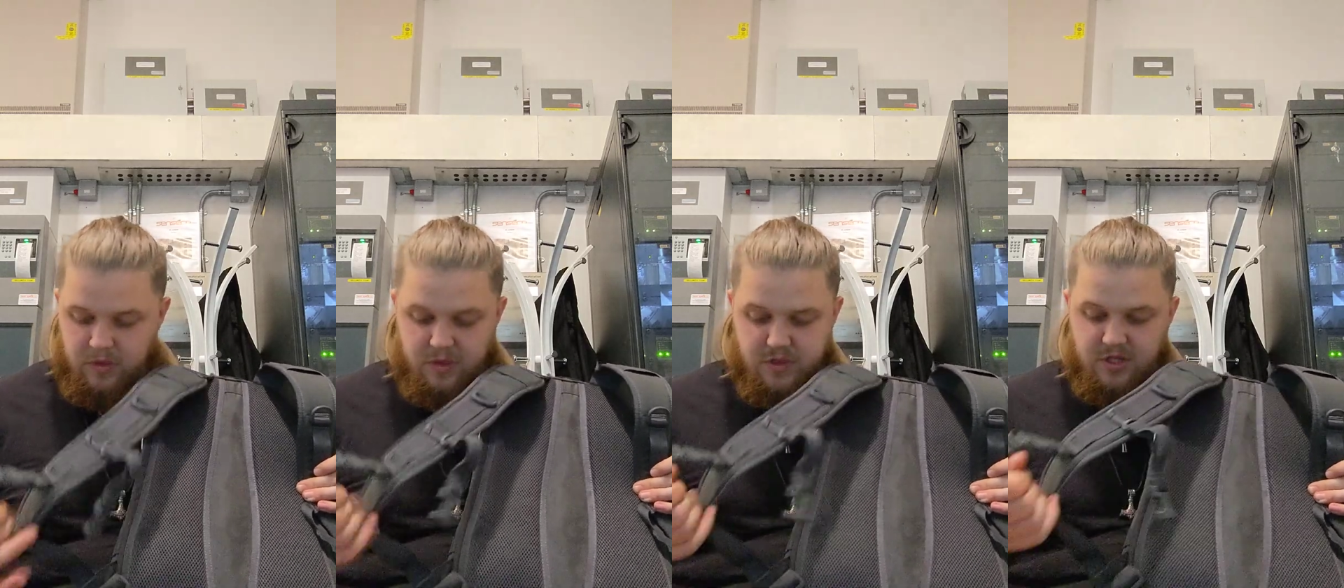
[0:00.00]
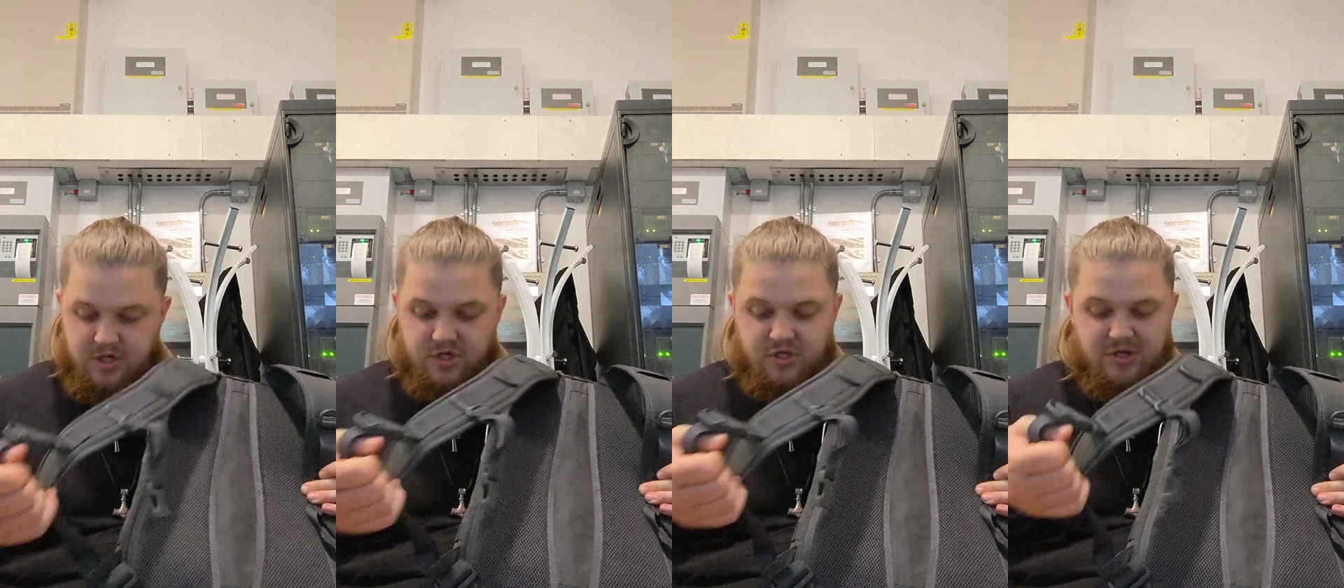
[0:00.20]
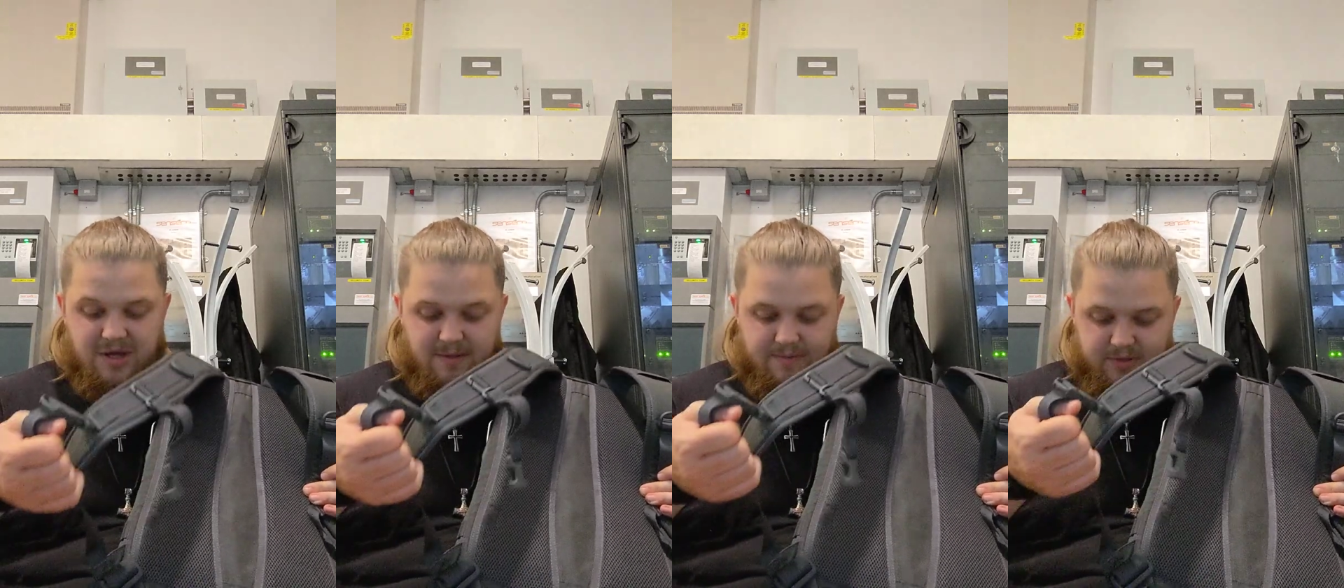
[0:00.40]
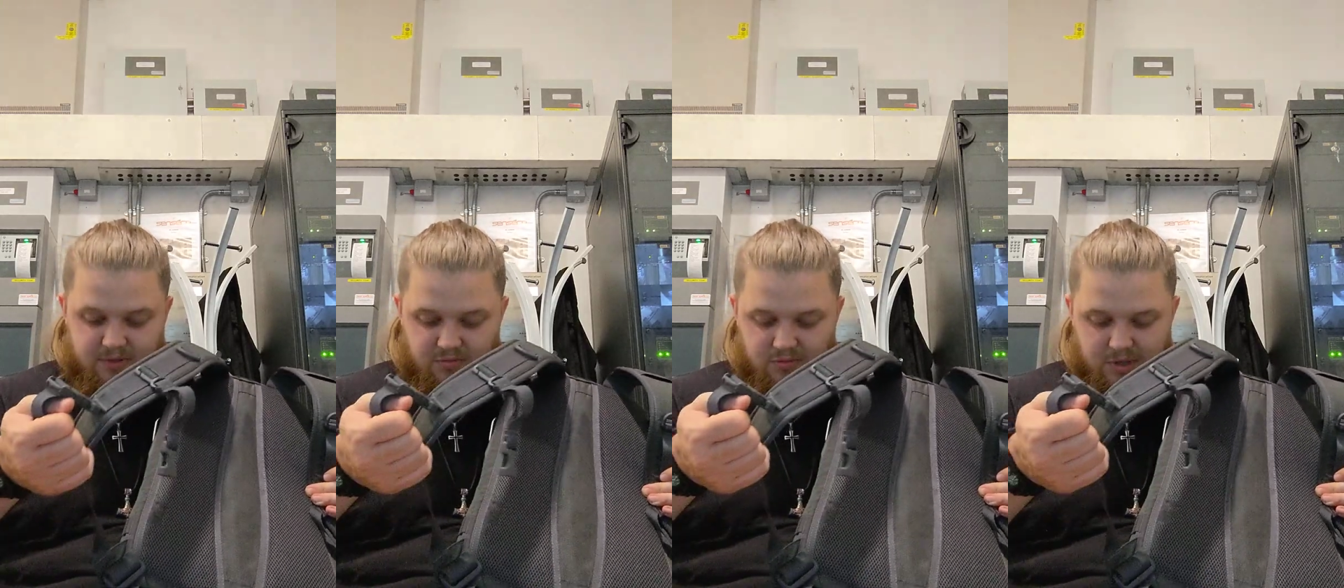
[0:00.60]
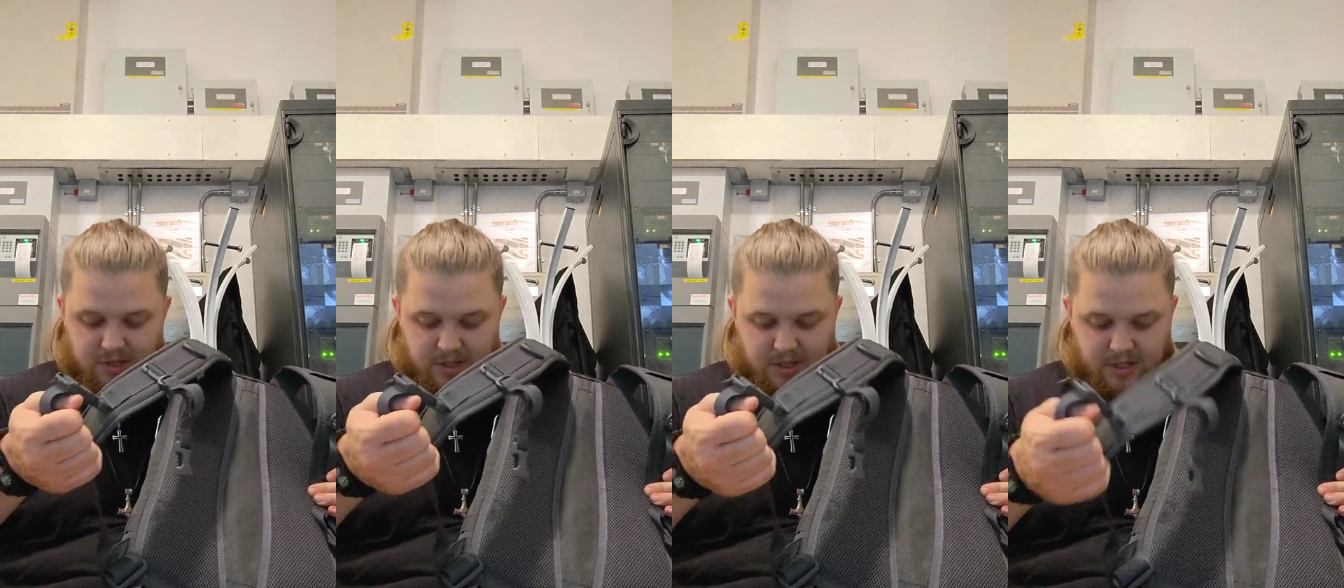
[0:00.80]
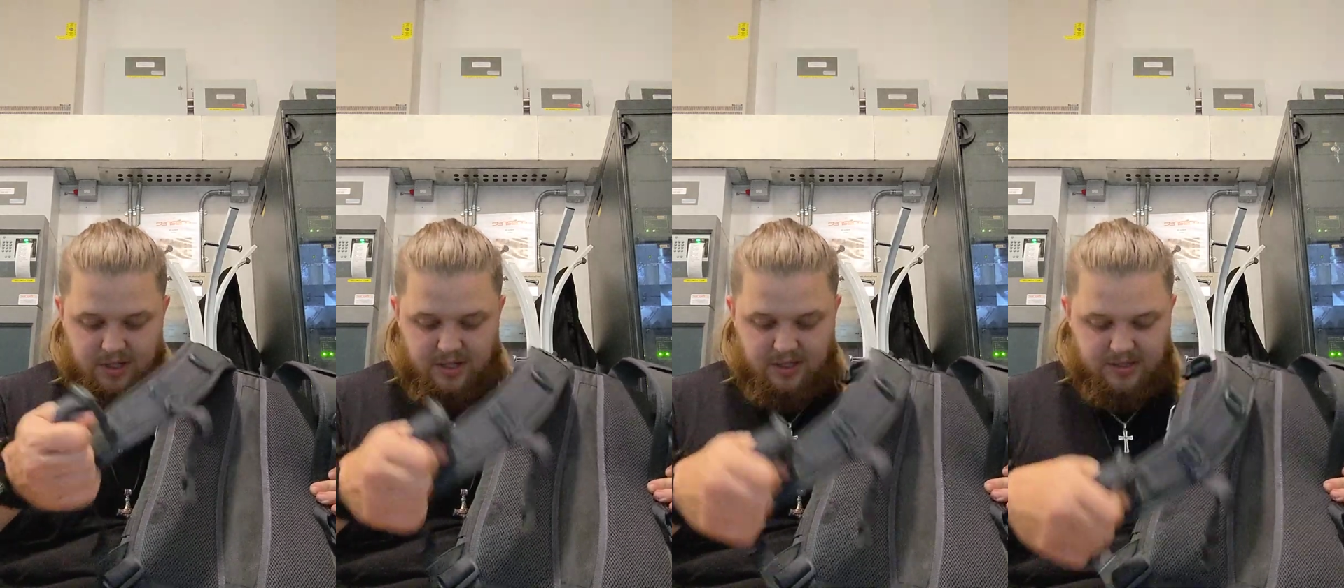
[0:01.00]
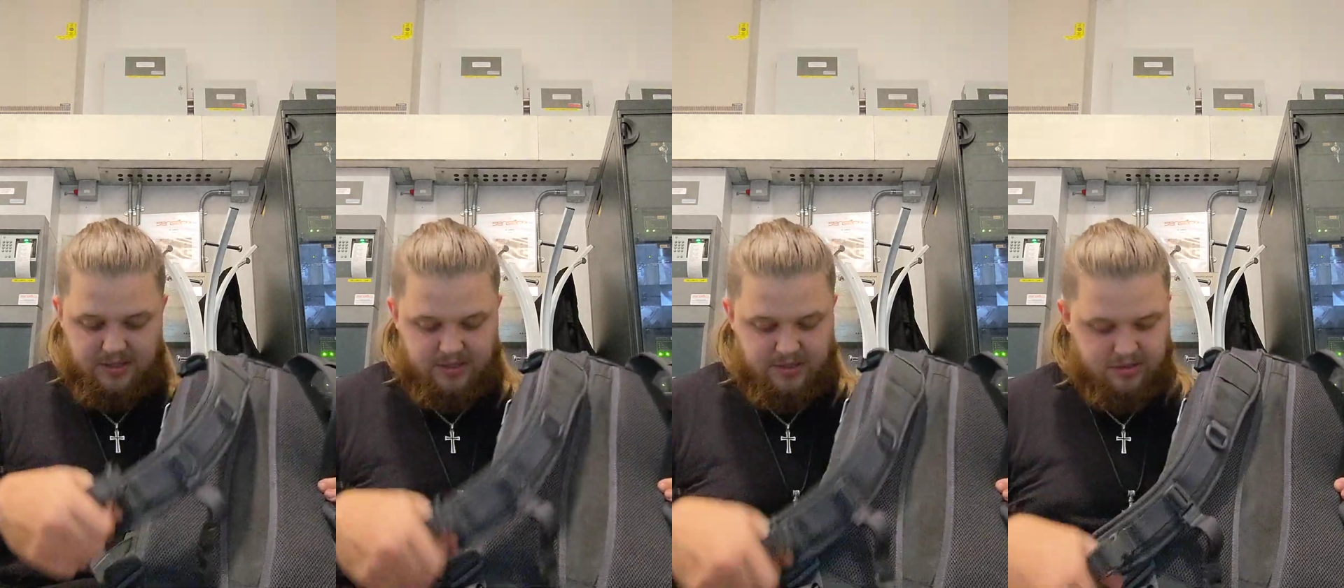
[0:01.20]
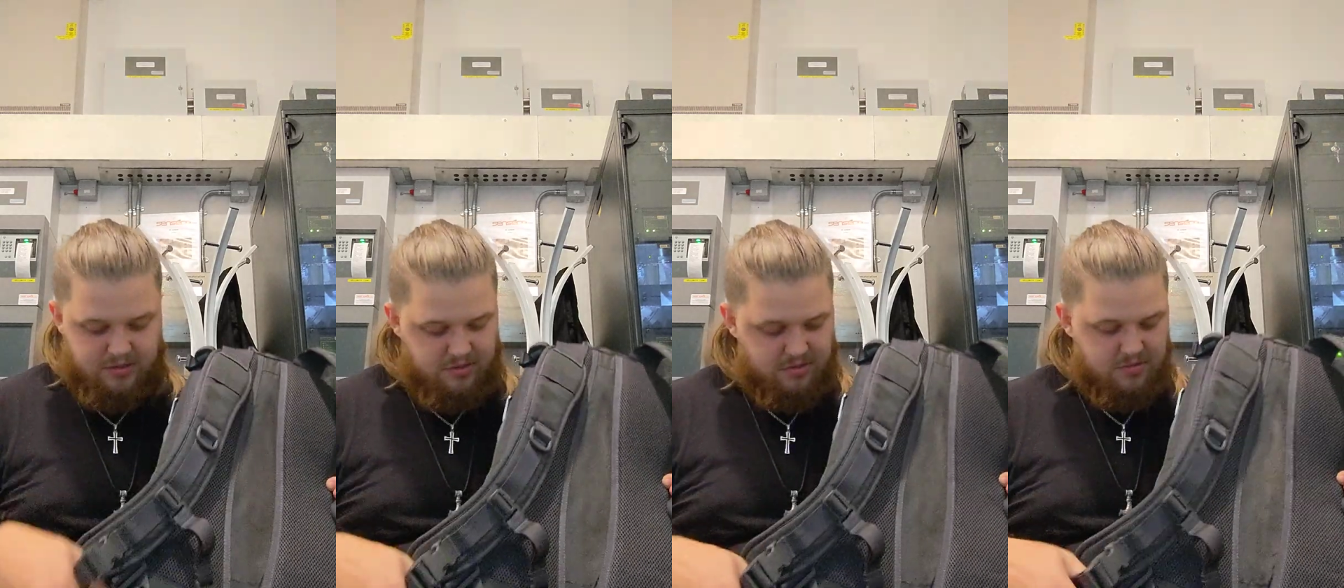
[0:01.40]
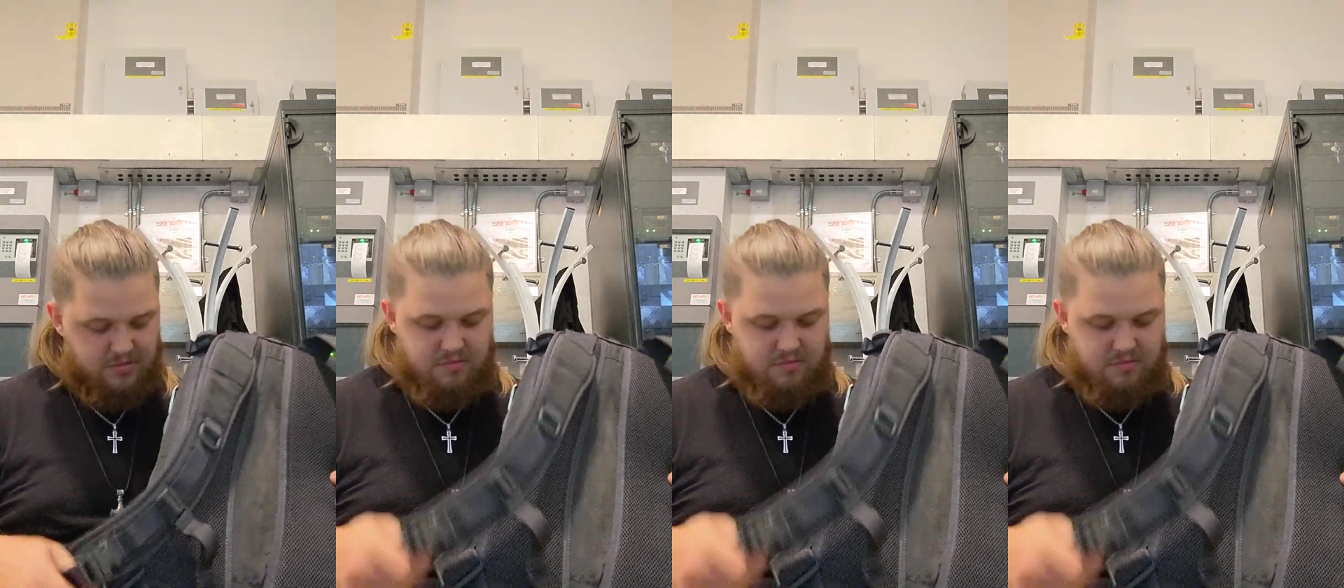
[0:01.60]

The straps are really nice.